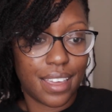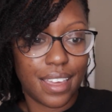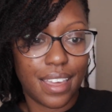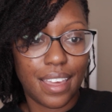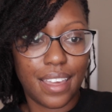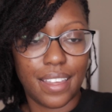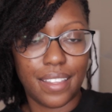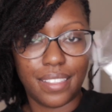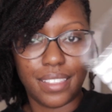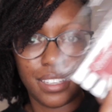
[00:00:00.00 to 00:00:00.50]

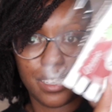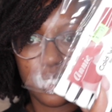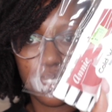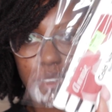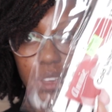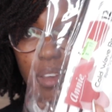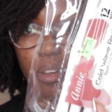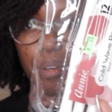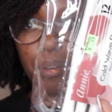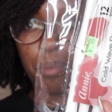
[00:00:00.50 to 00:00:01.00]
and this
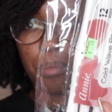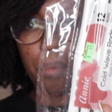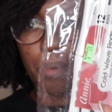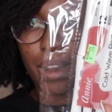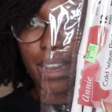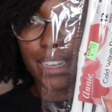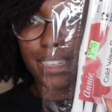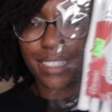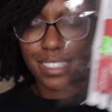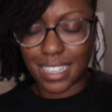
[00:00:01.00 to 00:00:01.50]

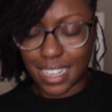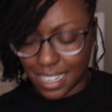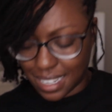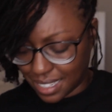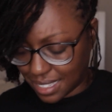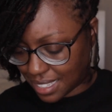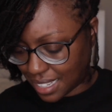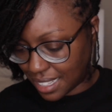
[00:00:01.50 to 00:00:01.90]
white size.